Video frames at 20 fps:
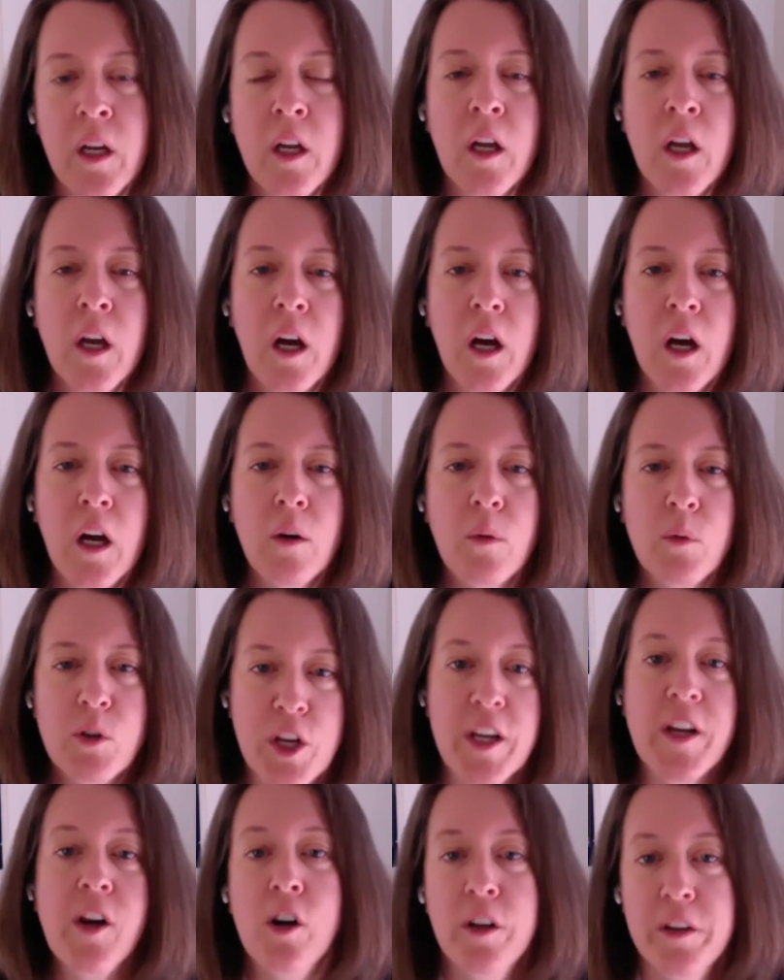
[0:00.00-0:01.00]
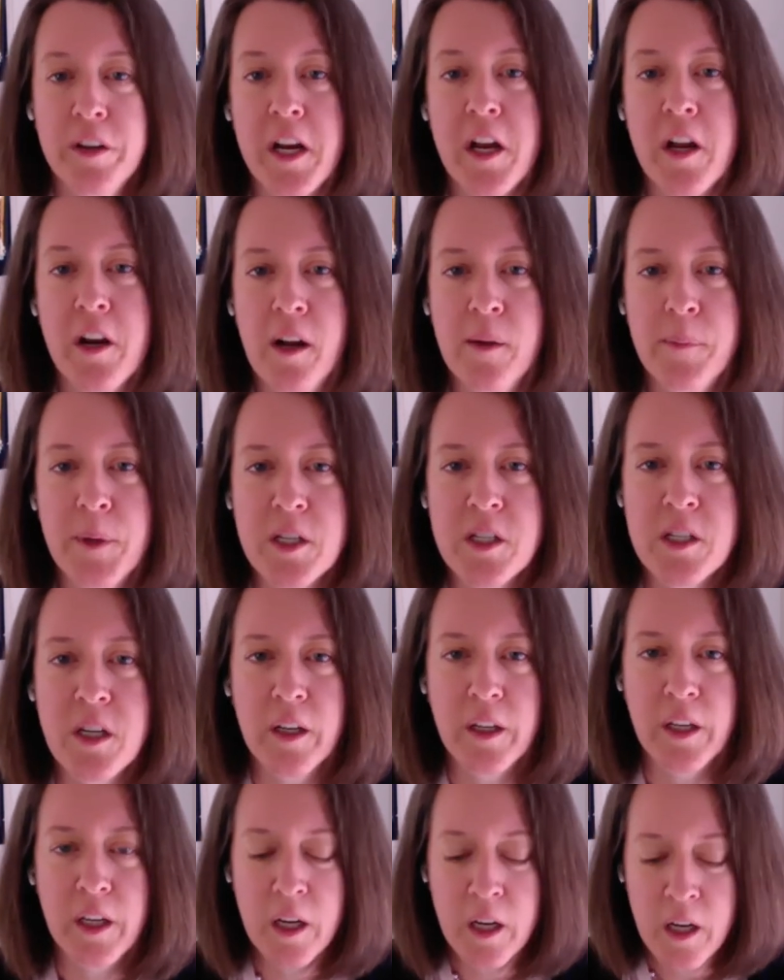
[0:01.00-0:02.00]
uh, which they call an economic
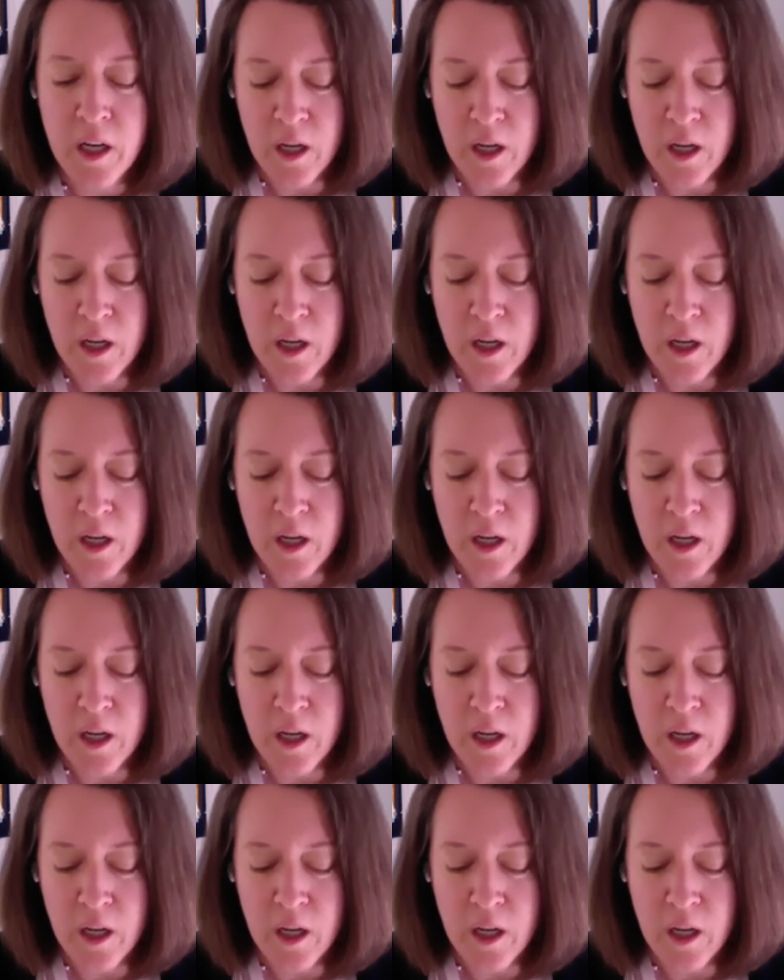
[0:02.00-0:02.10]
study,